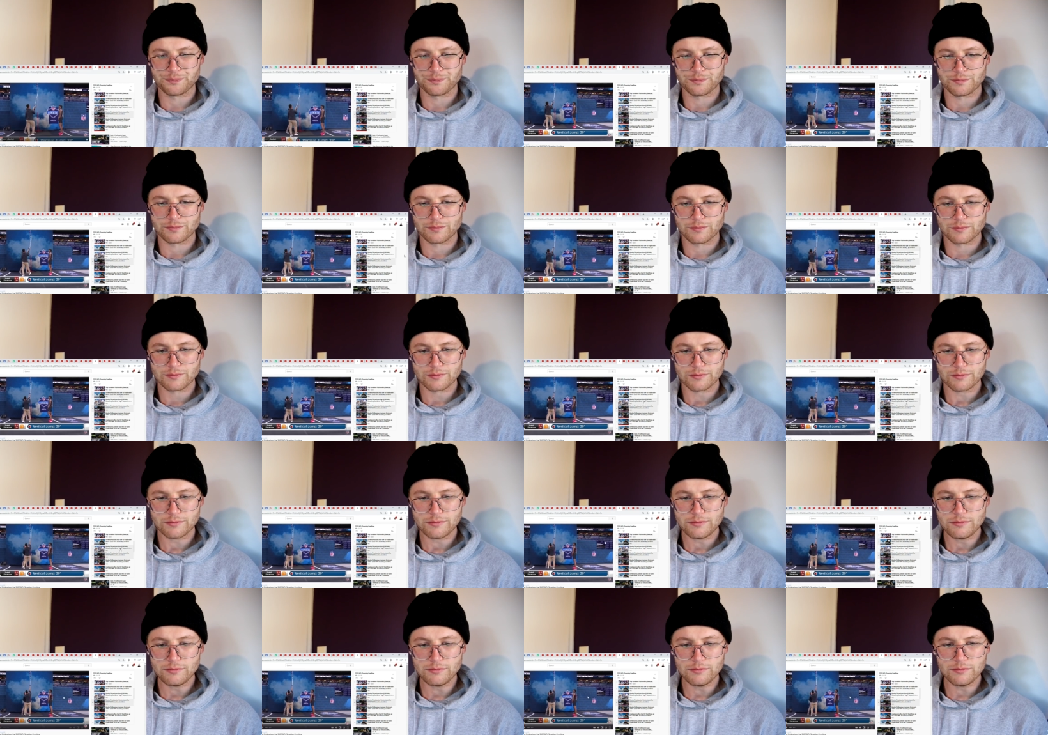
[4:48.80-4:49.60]
That's all I'm
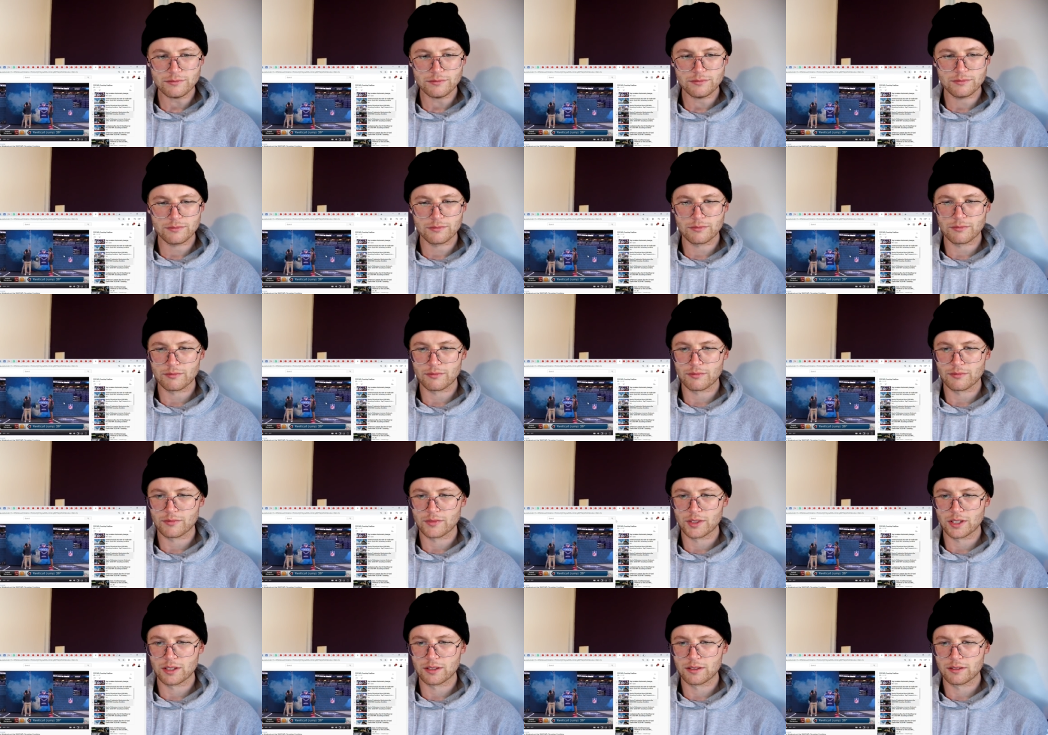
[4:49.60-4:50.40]
saying. Why don't you just out
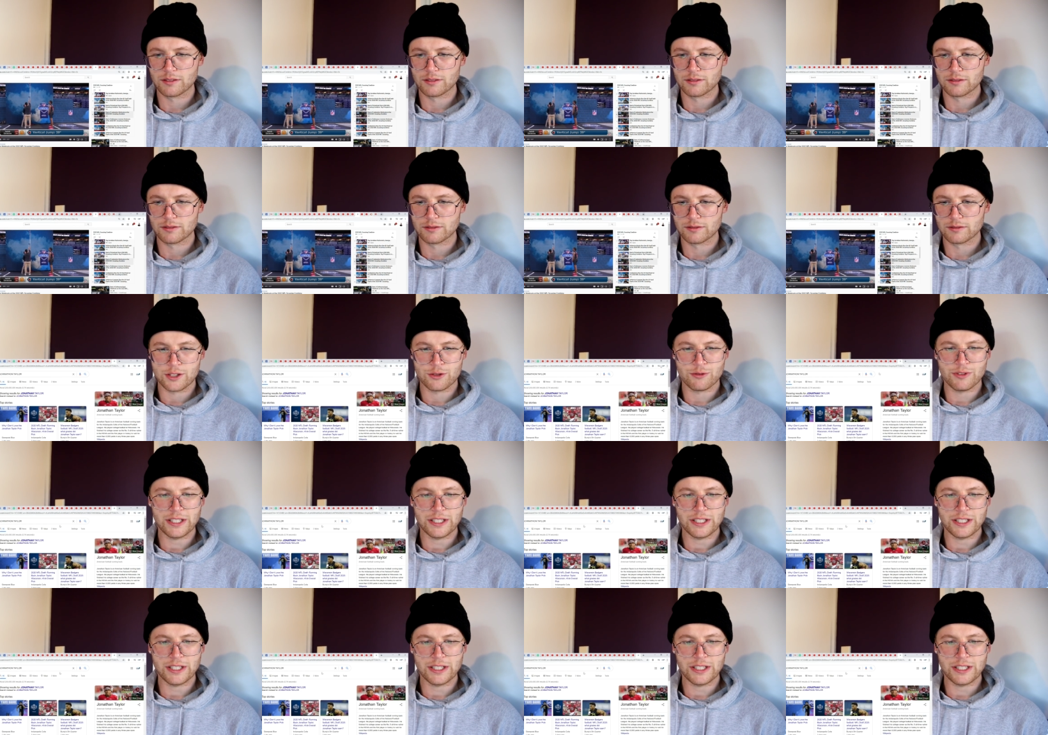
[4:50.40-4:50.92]
It's